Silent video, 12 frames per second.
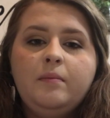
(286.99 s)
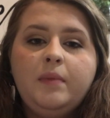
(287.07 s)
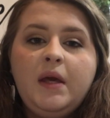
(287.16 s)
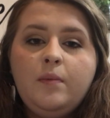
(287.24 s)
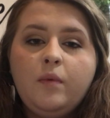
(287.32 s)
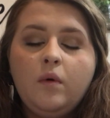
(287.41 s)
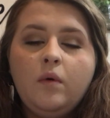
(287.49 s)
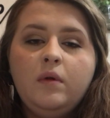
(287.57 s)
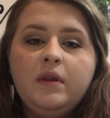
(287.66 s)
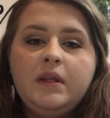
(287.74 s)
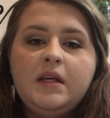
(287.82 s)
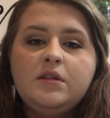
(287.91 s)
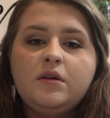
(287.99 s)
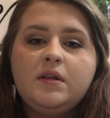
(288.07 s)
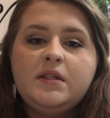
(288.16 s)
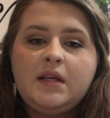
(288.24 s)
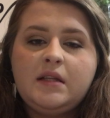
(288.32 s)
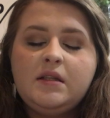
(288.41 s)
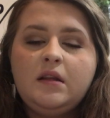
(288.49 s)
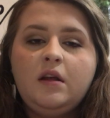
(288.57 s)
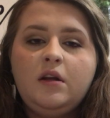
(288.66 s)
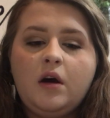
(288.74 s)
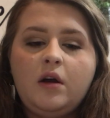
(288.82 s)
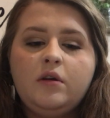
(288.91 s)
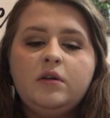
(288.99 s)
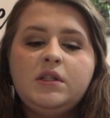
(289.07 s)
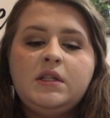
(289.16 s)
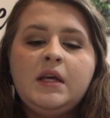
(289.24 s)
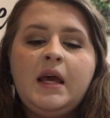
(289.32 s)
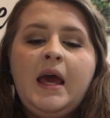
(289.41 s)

people. These are the sons and the daughters.